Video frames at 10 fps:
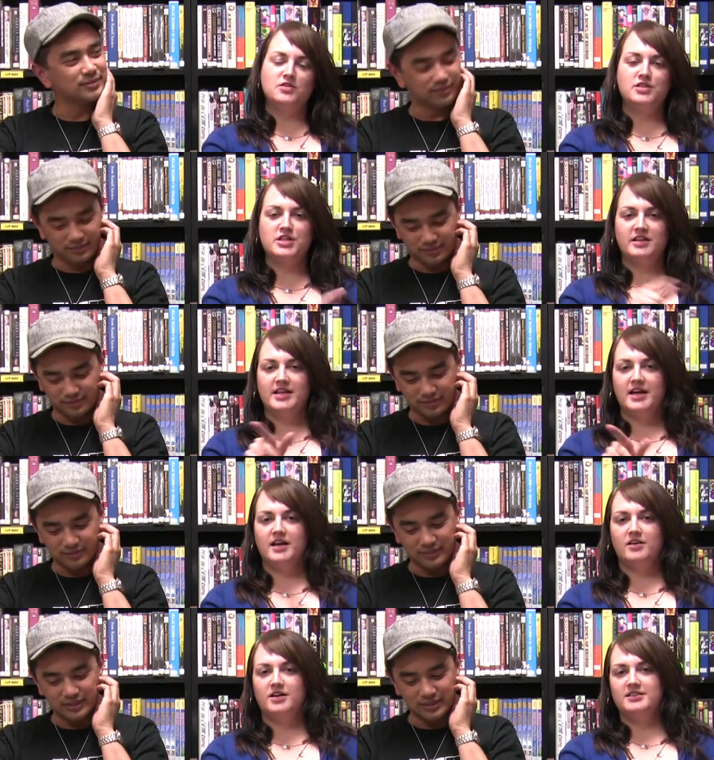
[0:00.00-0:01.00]
Speaker 1: so you can check that
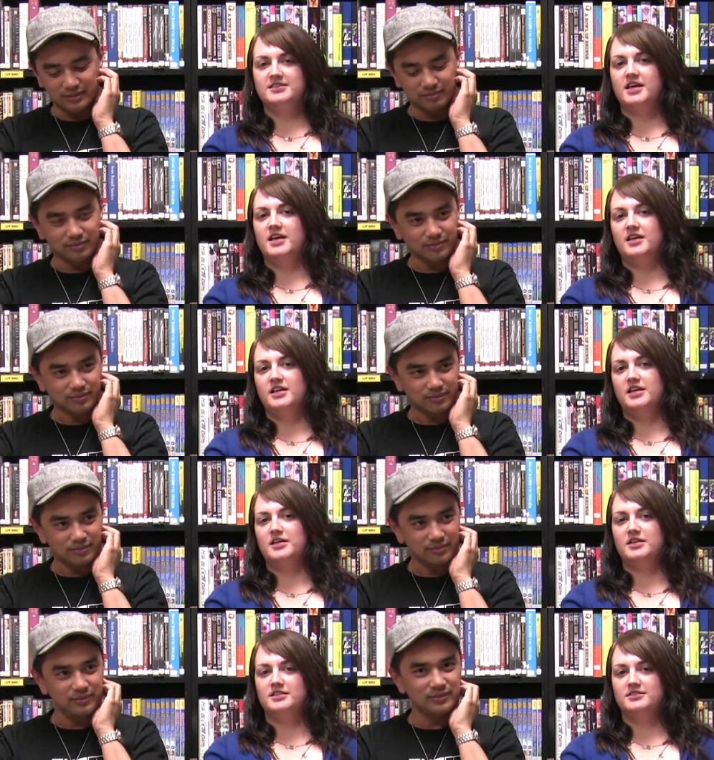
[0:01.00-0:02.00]
out on site and
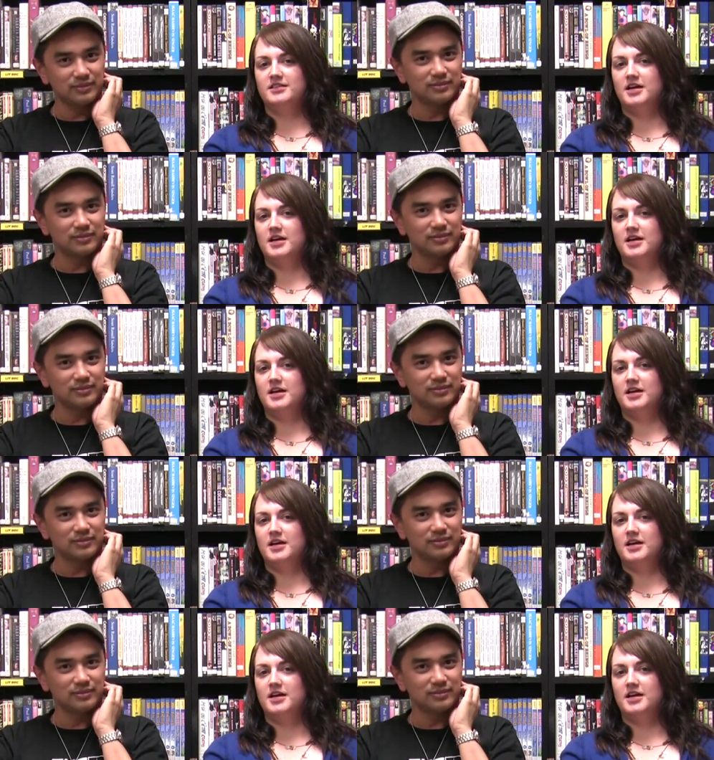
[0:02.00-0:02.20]
here,